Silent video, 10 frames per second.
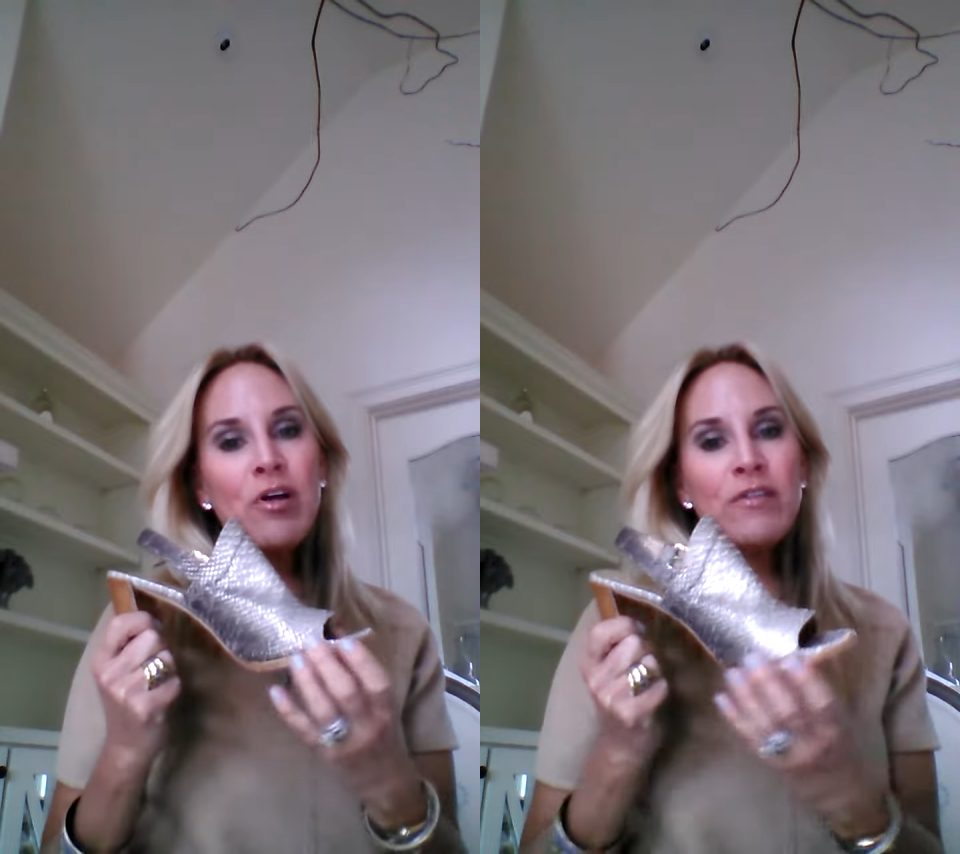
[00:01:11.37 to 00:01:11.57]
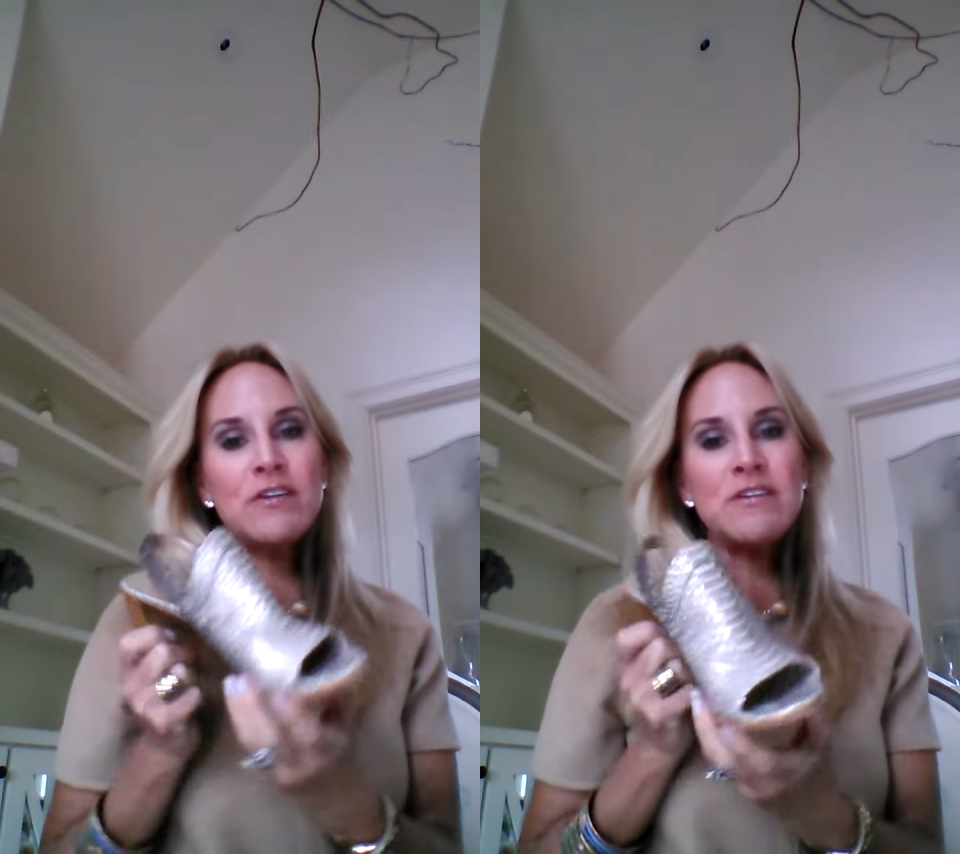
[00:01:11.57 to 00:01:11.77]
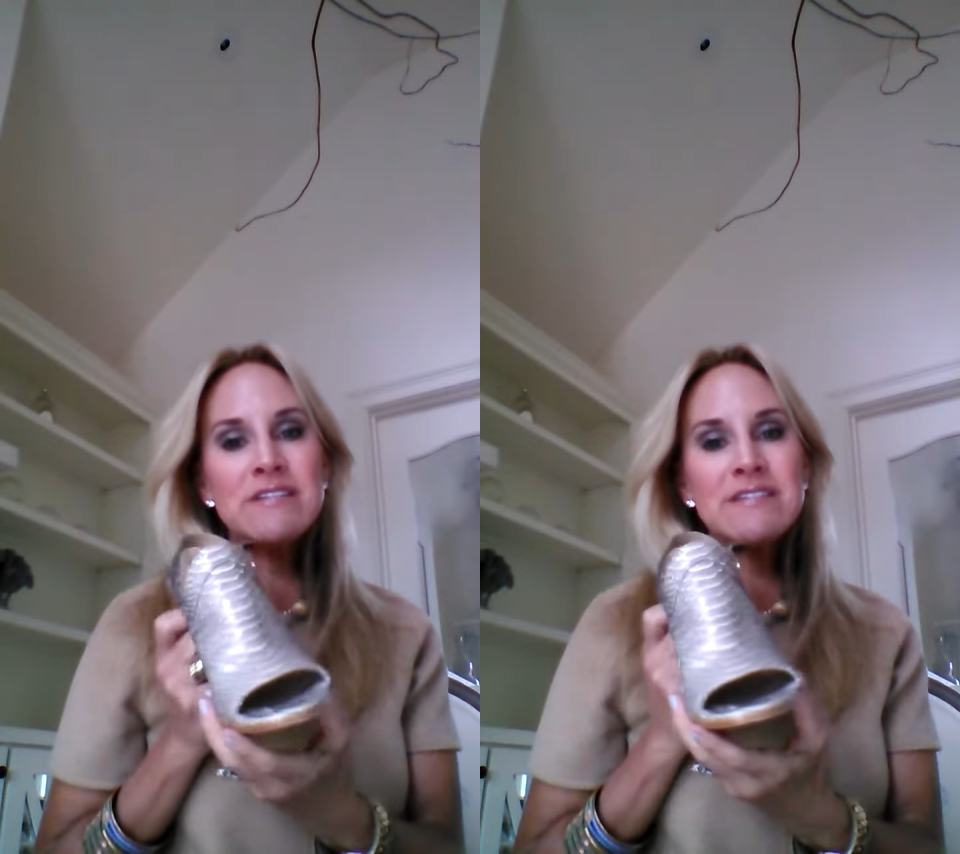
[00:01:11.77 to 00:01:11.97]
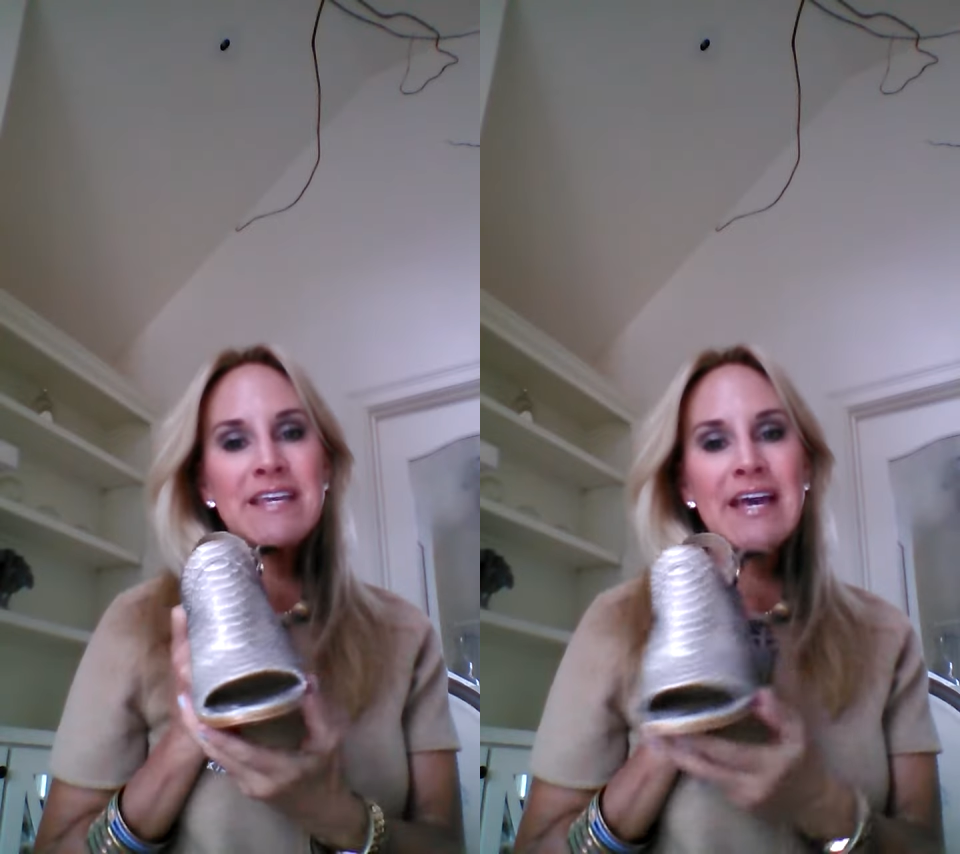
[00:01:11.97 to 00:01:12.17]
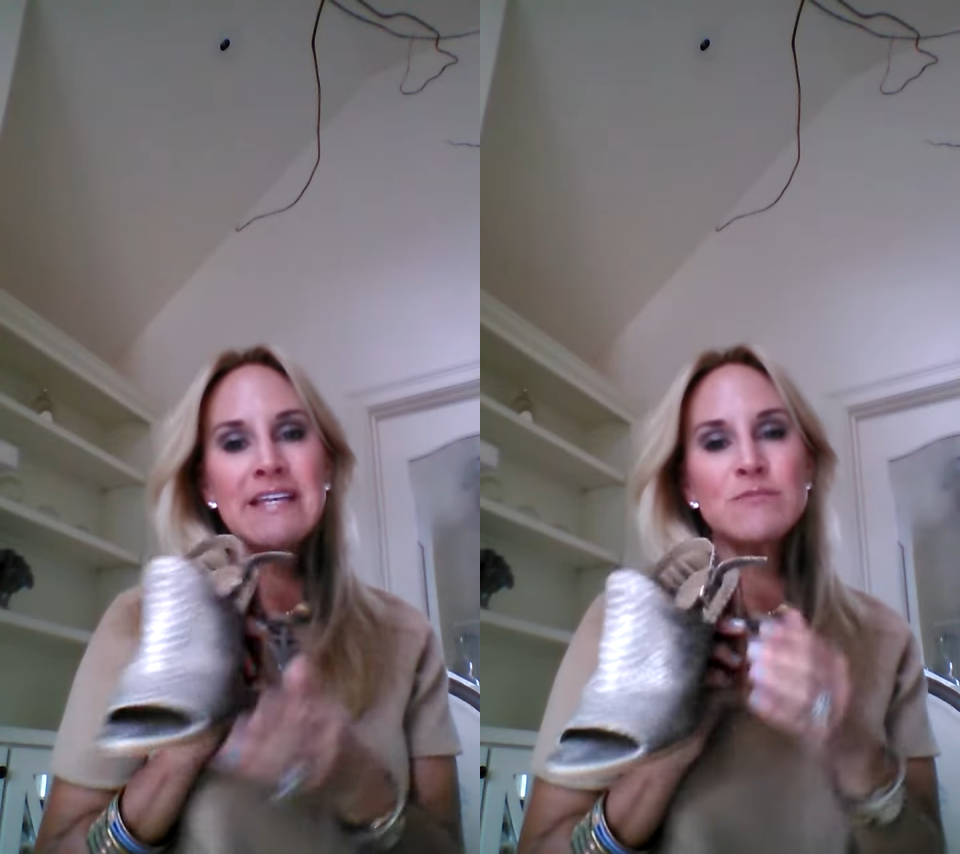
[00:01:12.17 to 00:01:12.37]
although you can see
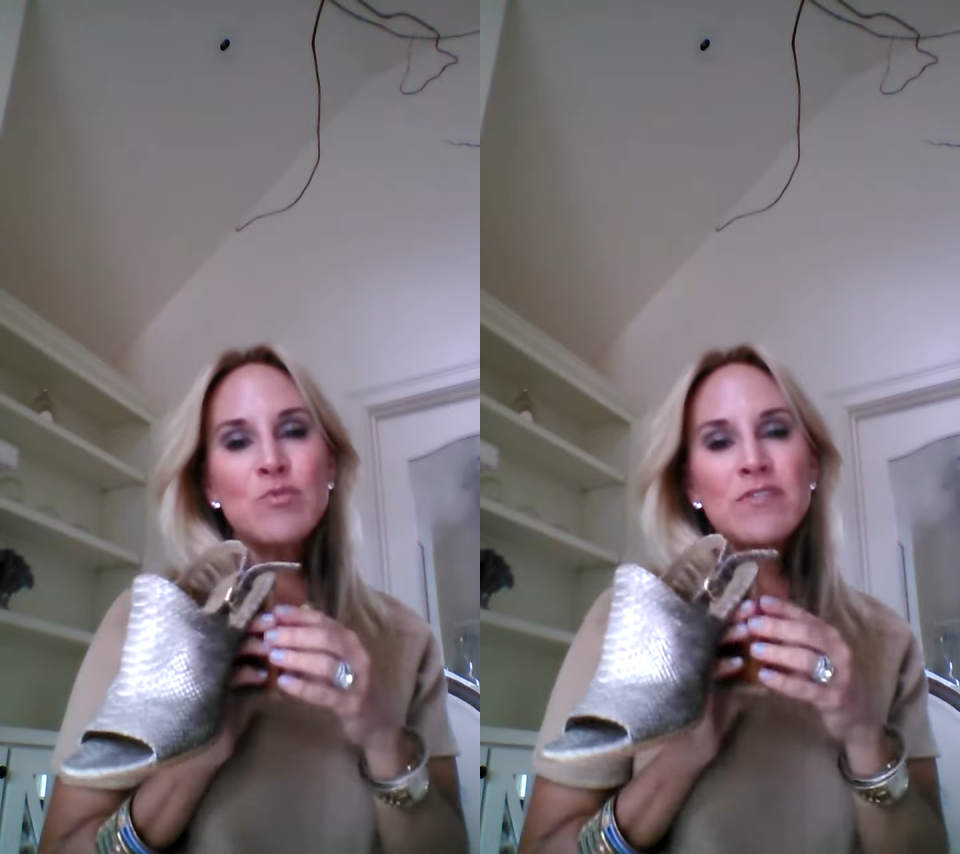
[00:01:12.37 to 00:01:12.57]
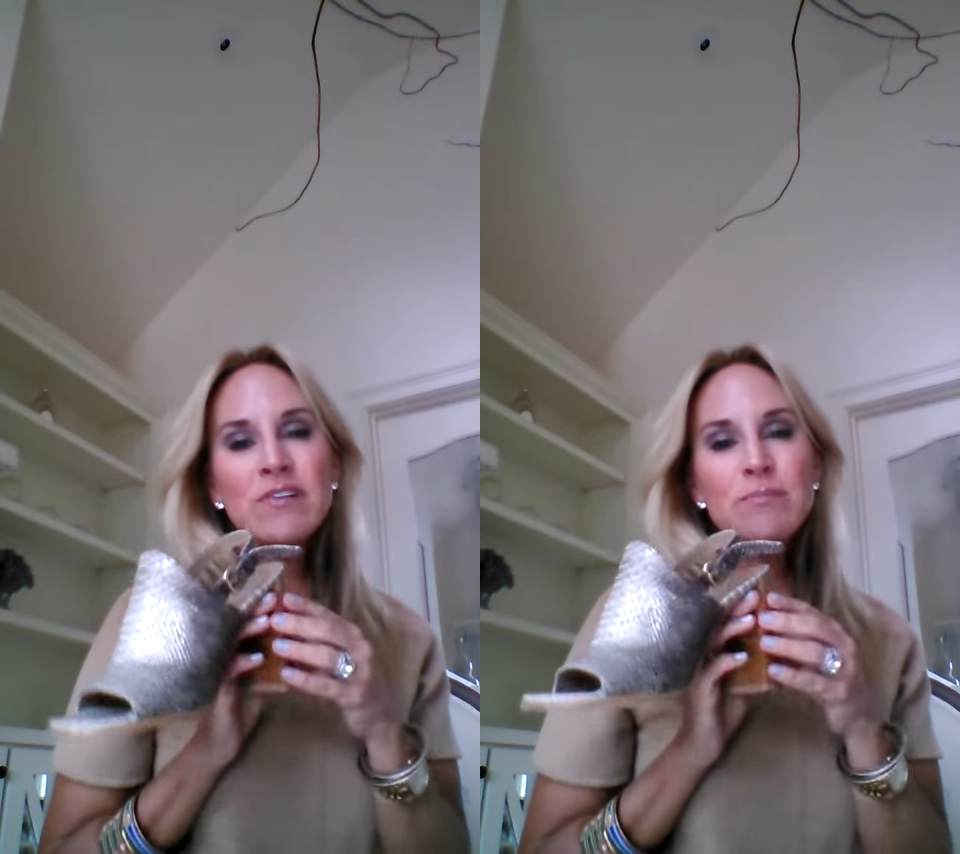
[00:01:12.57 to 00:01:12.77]
it has more of a